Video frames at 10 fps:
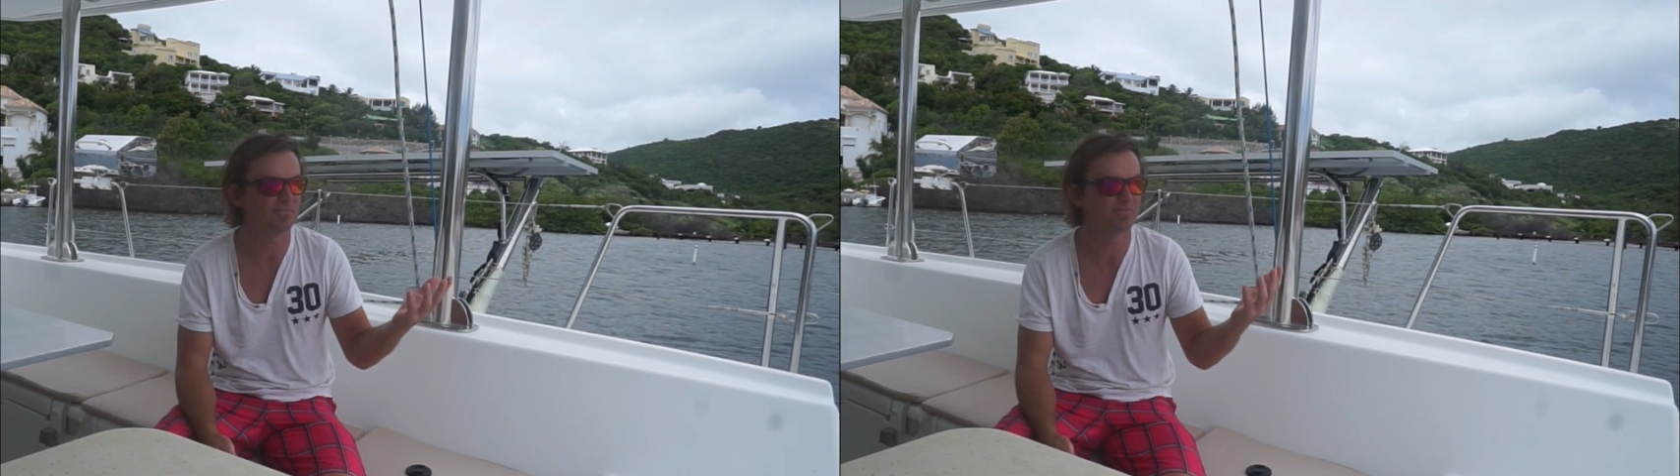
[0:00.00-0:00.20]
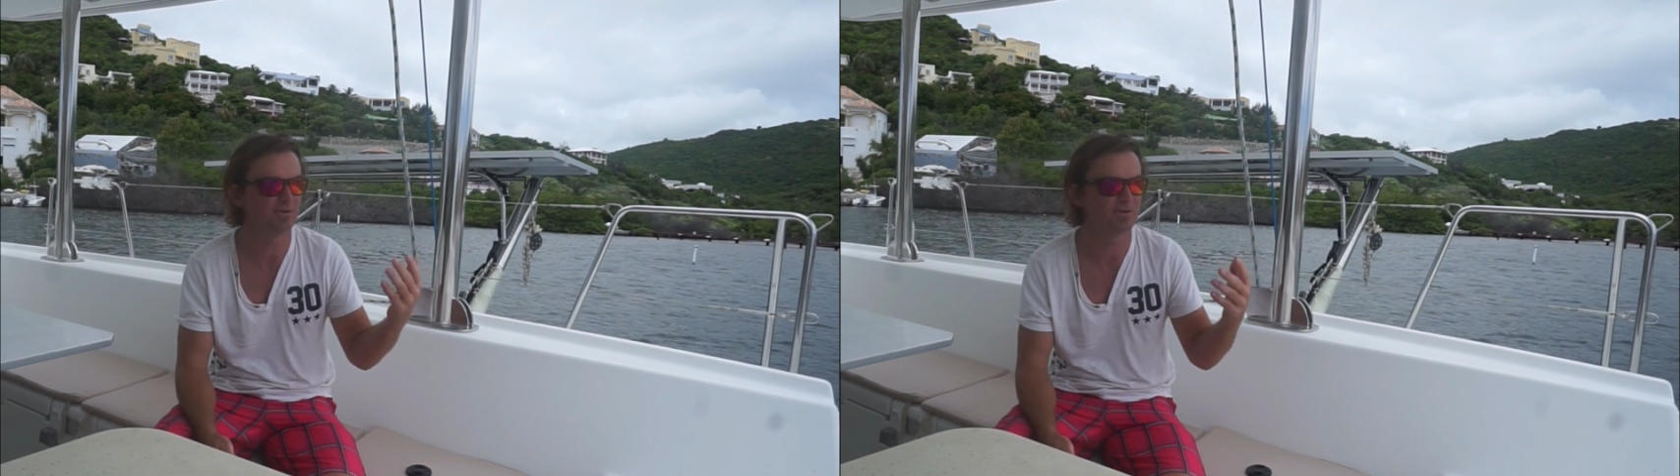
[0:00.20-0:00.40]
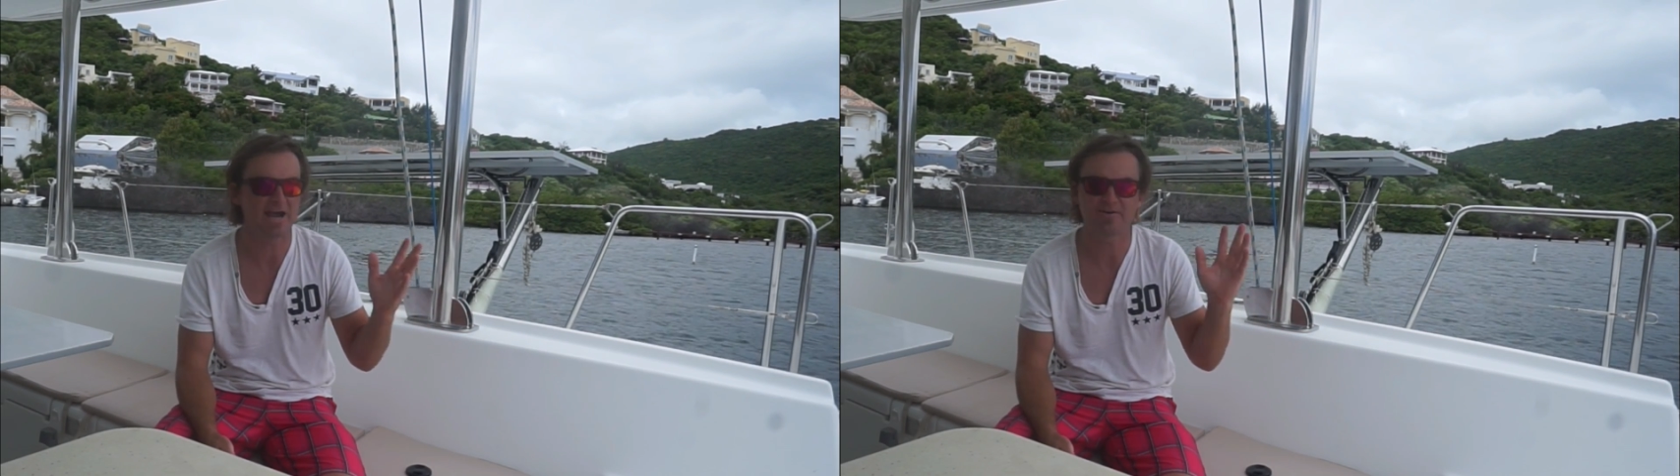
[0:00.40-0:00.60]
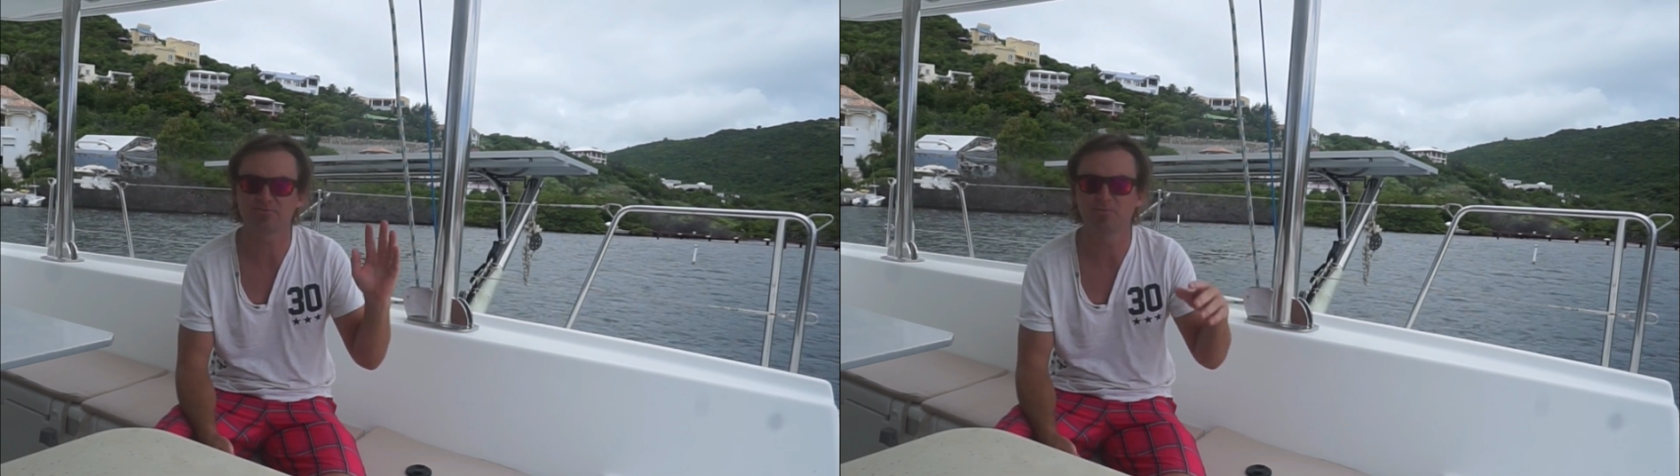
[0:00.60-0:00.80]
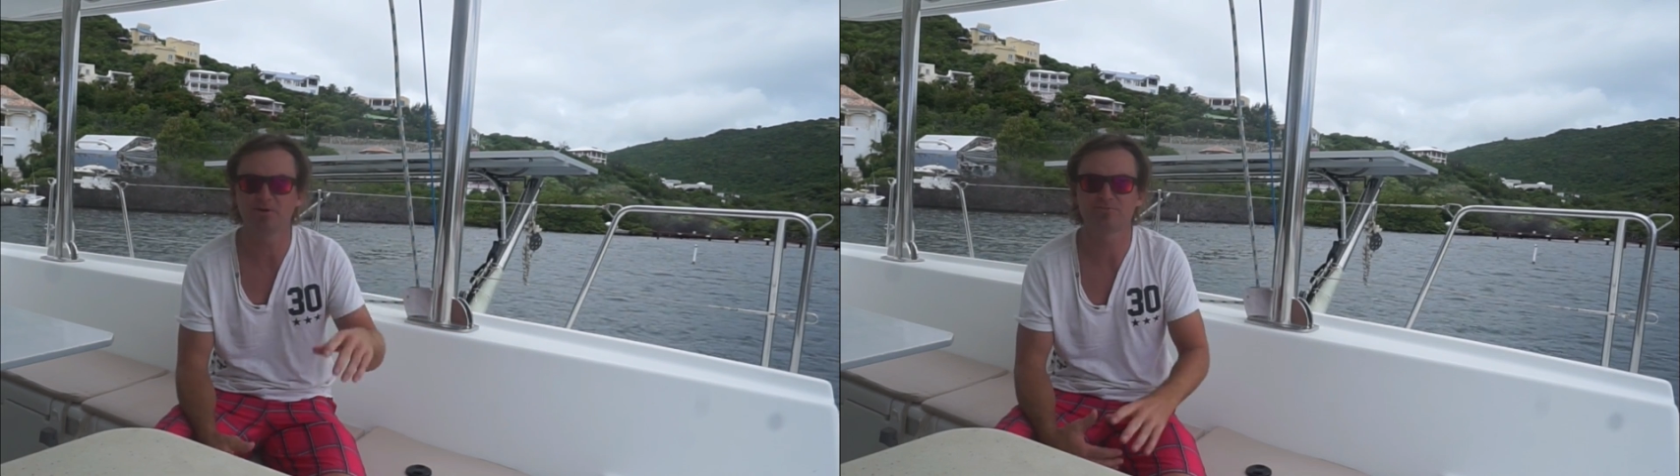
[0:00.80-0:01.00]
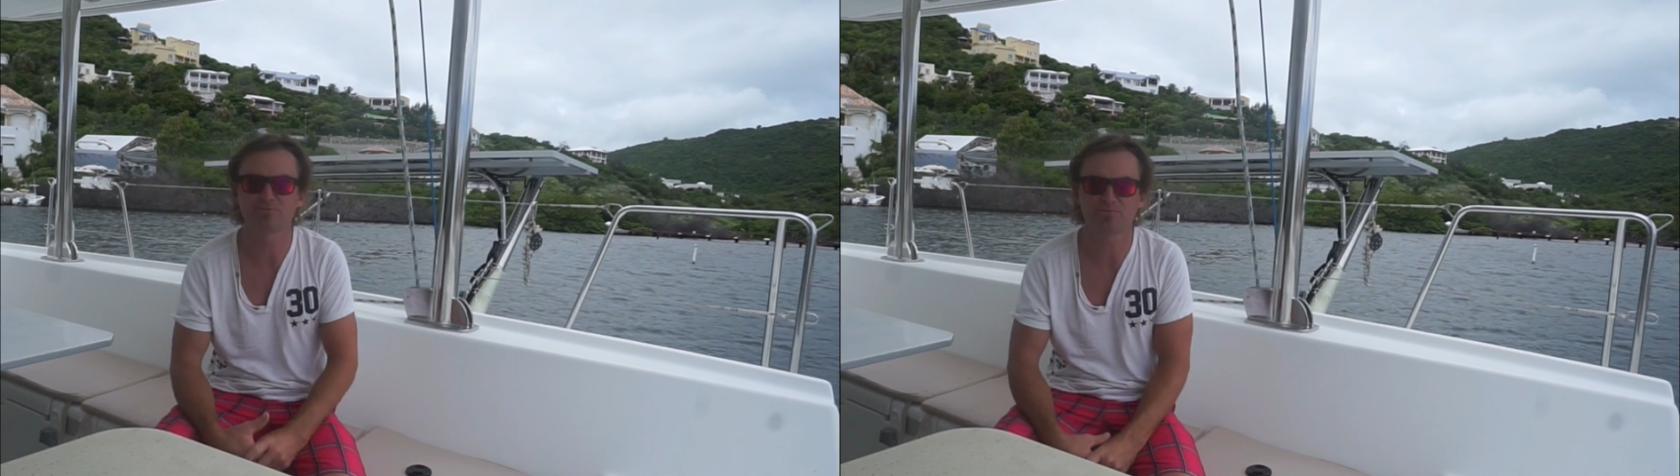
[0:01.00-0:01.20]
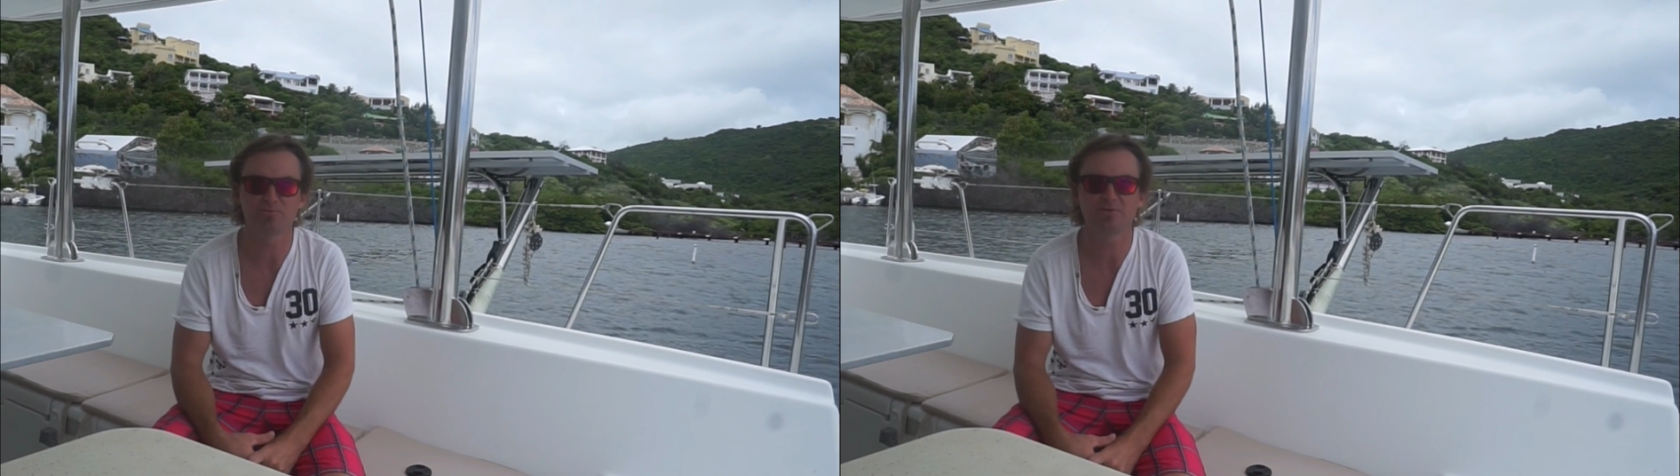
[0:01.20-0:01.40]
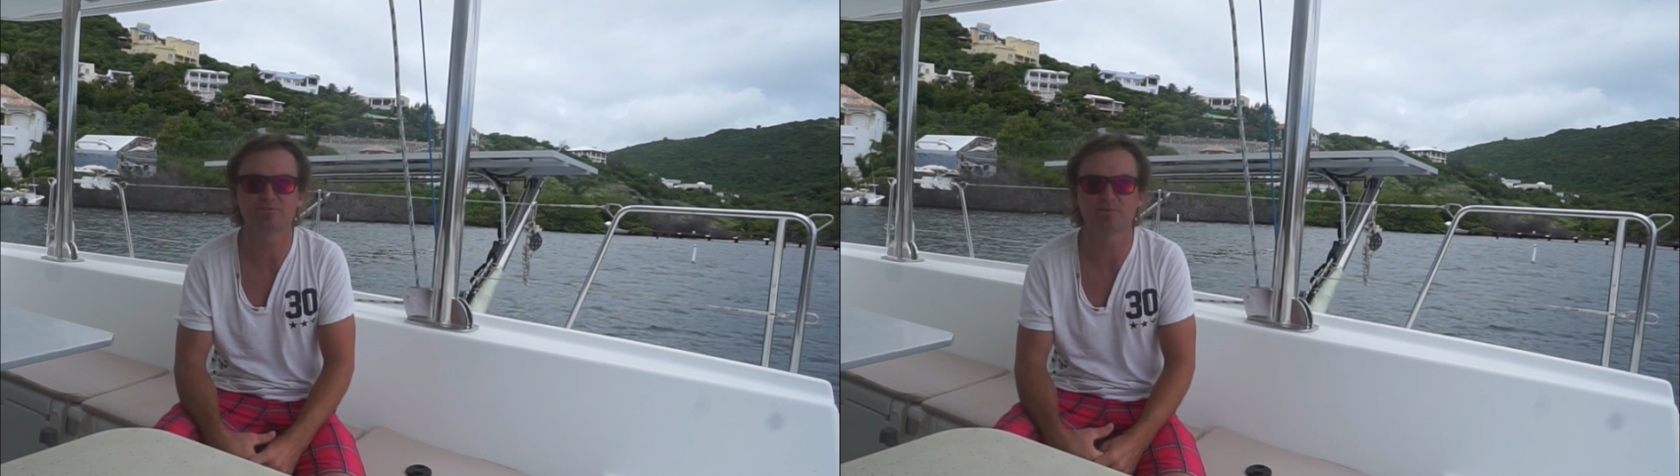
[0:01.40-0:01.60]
for half the month or 3 weeks